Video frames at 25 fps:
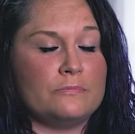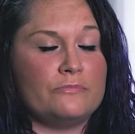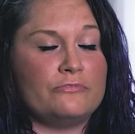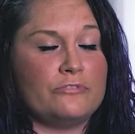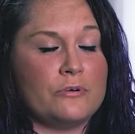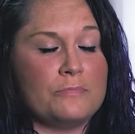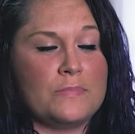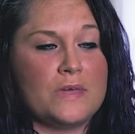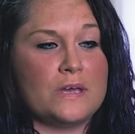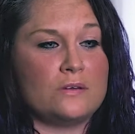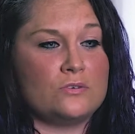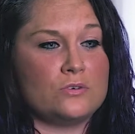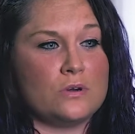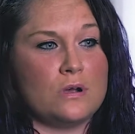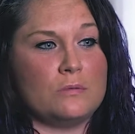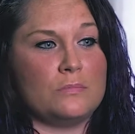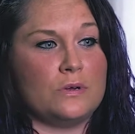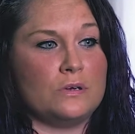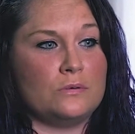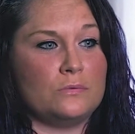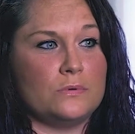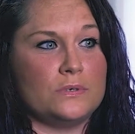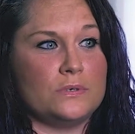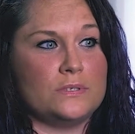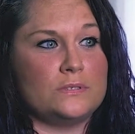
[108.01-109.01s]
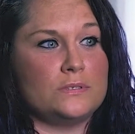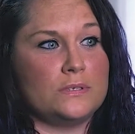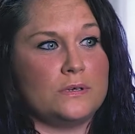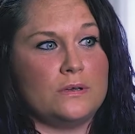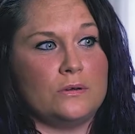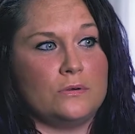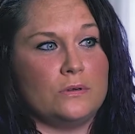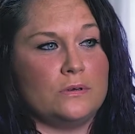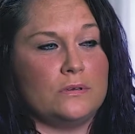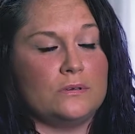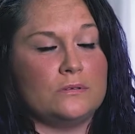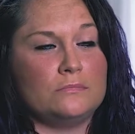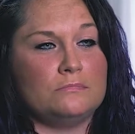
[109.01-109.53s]
from that trauma was to go
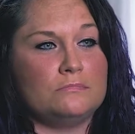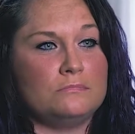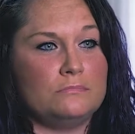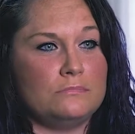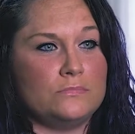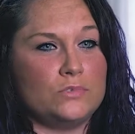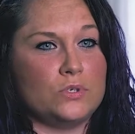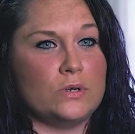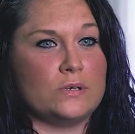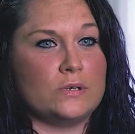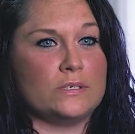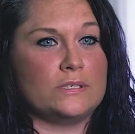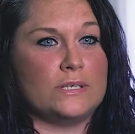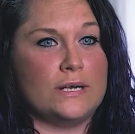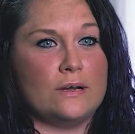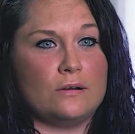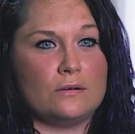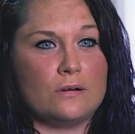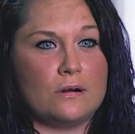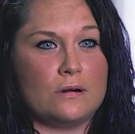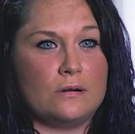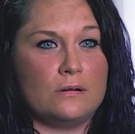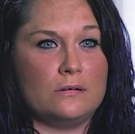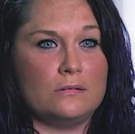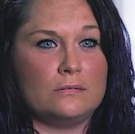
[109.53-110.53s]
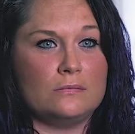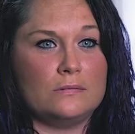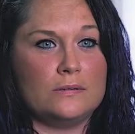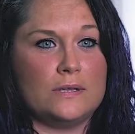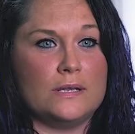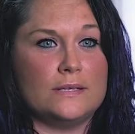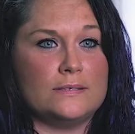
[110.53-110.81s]
to drugs and alcohol